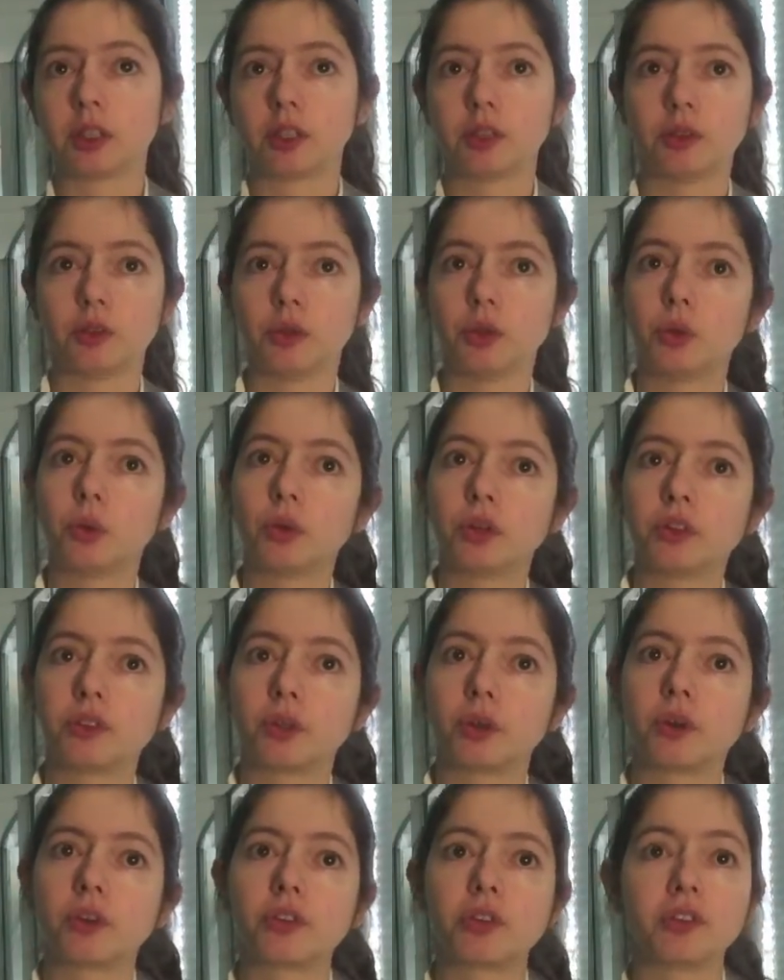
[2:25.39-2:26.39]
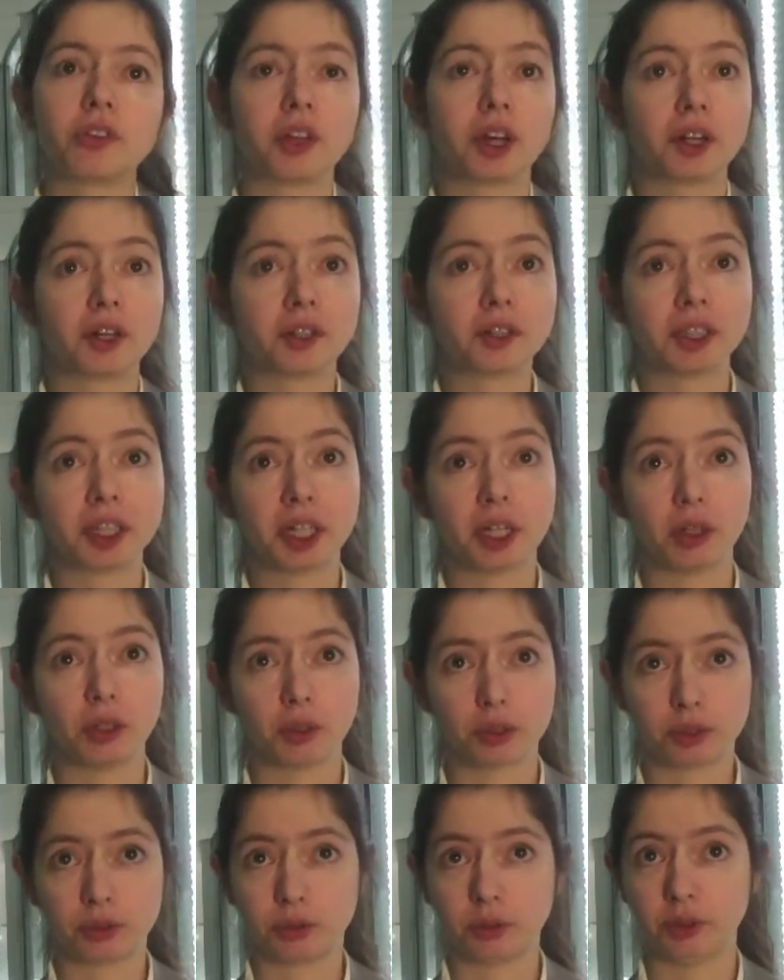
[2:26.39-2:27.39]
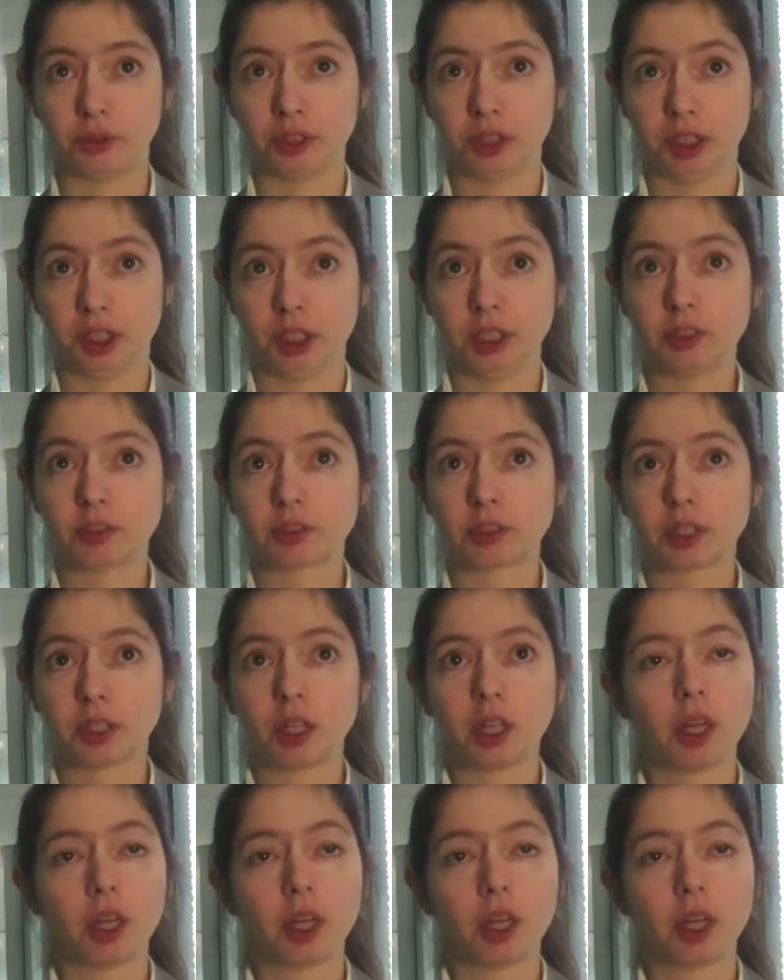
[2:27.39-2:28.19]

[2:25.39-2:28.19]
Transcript: the new resources are tailored to their needs.